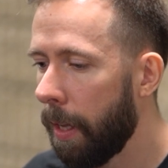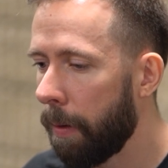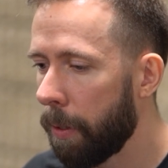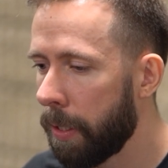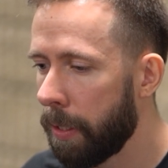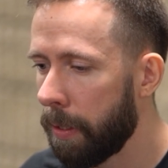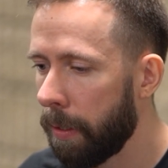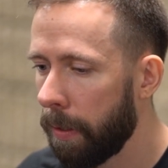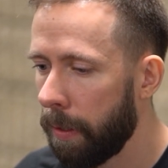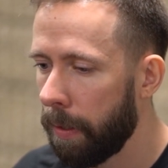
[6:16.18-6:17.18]
was
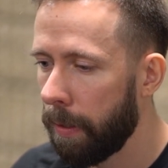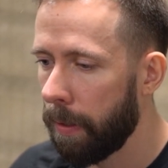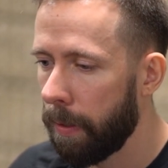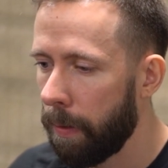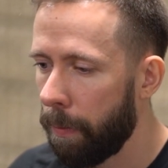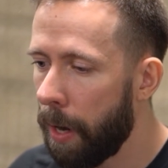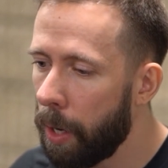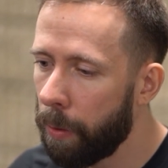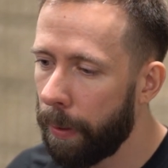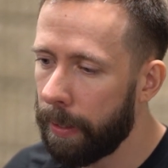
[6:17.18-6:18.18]

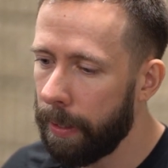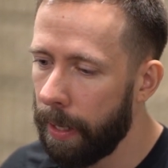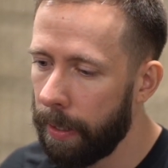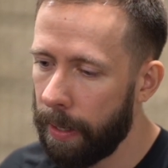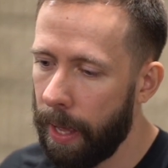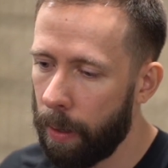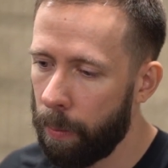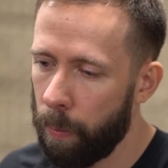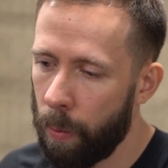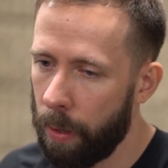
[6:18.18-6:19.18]
very quickly like
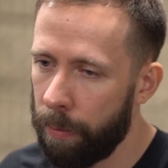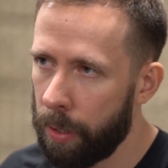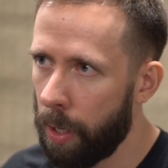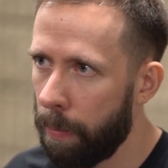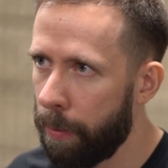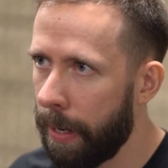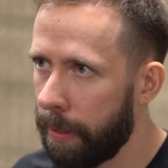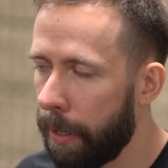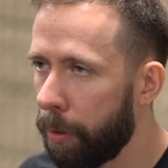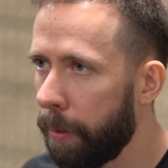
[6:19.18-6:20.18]
one of the top ranked
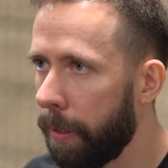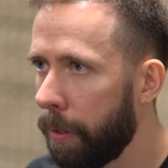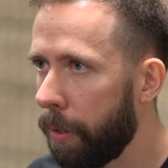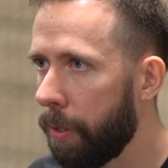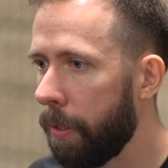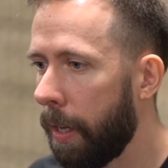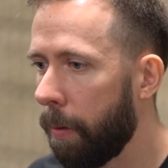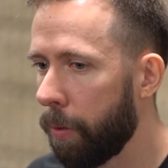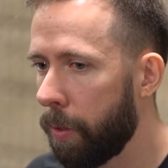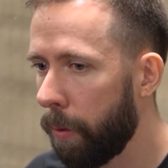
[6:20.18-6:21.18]
ladder players, and I
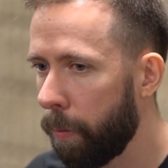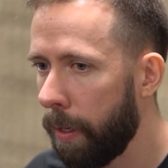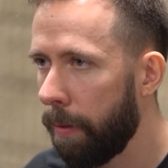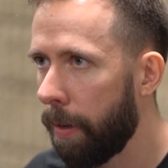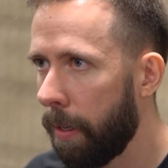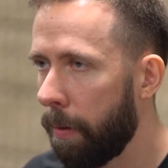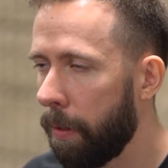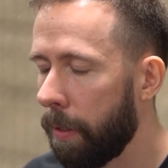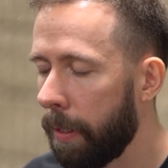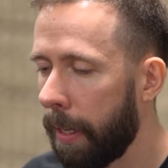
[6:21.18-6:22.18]
was doing really well
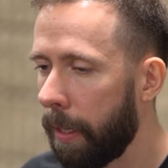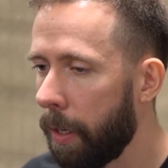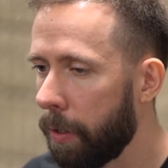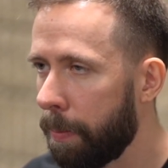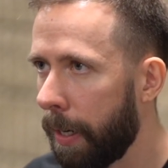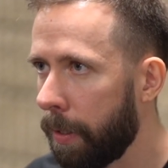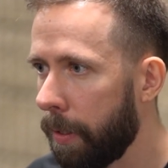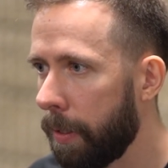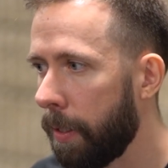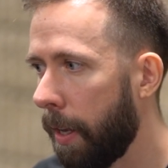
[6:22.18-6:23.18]
in like in-house
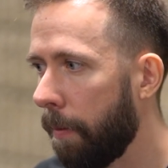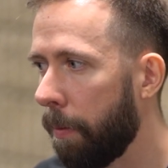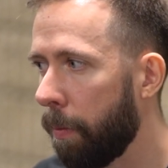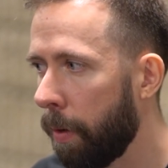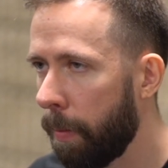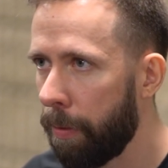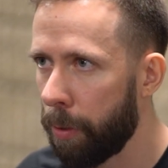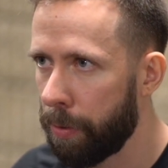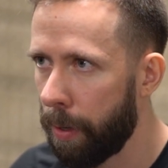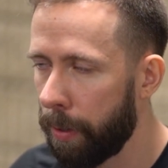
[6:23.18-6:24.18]
practice, and I won my
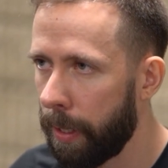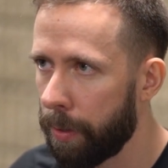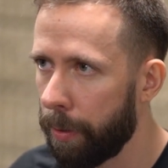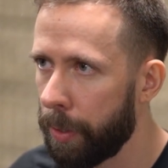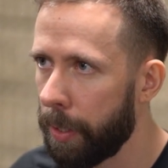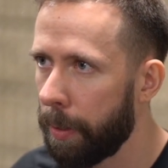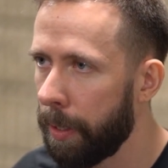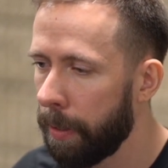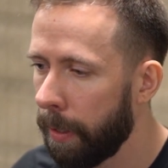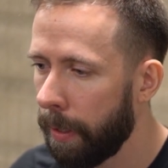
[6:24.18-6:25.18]
first round against Lucera.